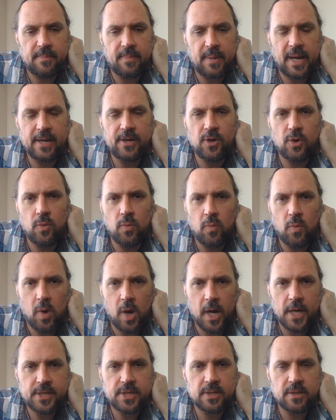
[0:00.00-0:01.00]
I don't
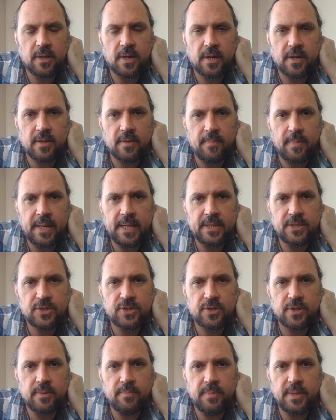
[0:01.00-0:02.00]
watch a lot of the
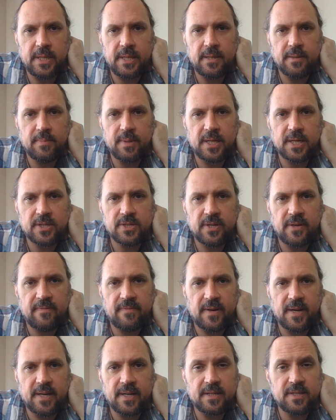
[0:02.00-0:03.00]
mainstream media because I
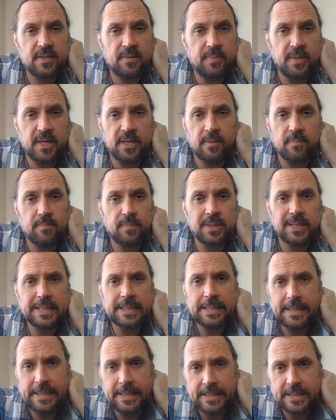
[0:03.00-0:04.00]
find it to be
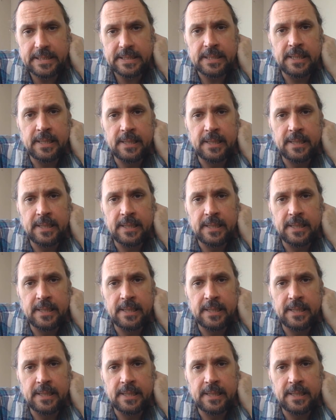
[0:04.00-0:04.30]
complete,